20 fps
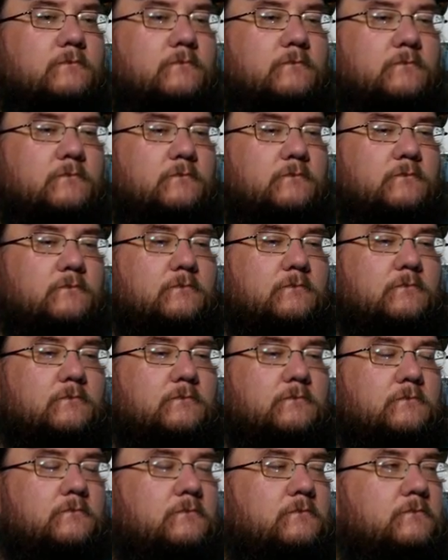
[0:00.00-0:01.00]

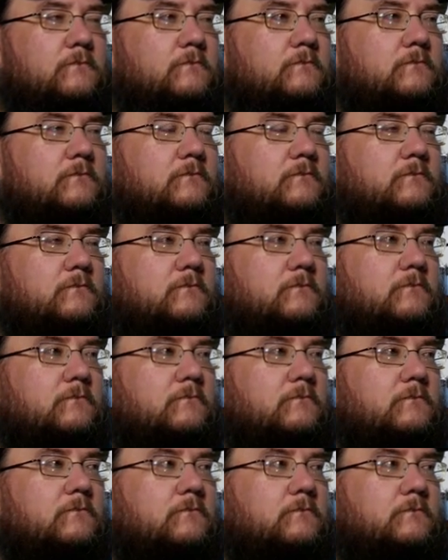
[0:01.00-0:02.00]

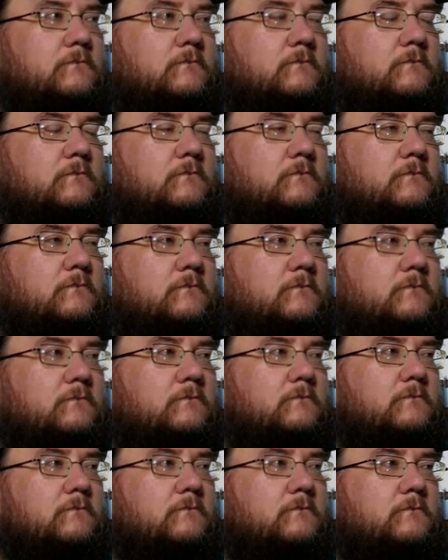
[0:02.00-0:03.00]

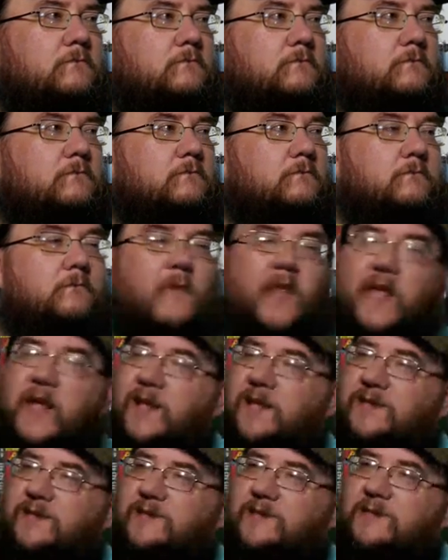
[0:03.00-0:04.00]

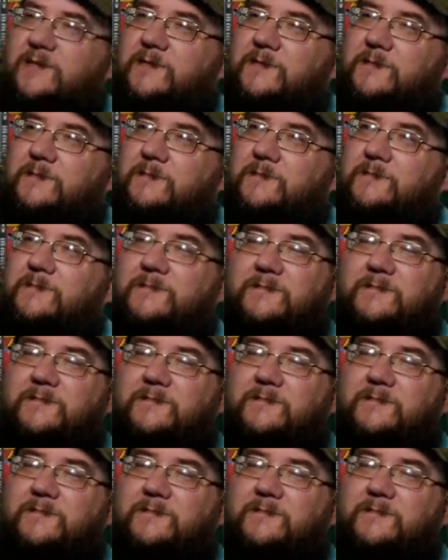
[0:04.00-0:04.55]
(silent)